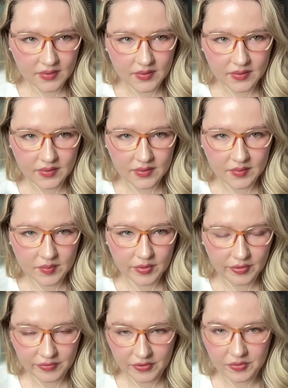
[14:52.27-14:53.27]
the
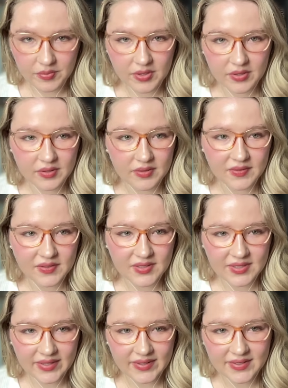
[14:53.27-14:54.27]
perfumer
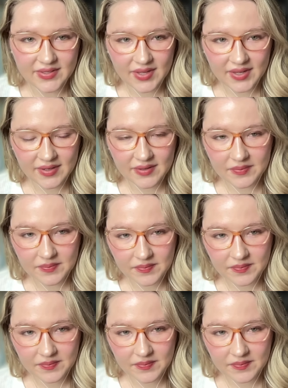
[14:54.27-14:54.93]
says that